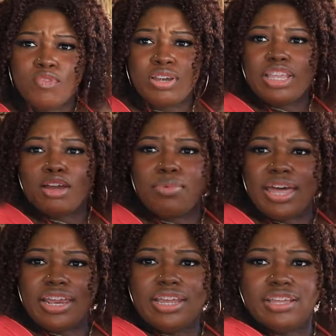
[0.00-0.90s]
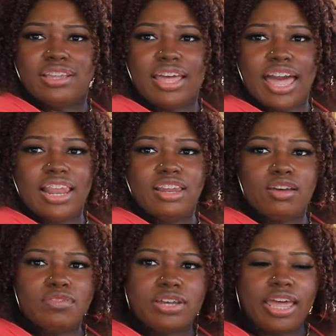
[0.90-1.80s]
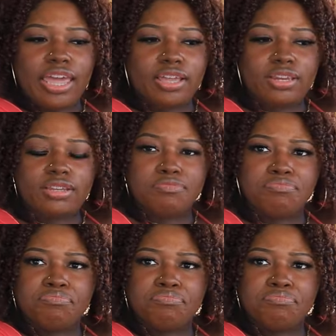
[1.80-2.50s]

One thing about it, I love a good anklet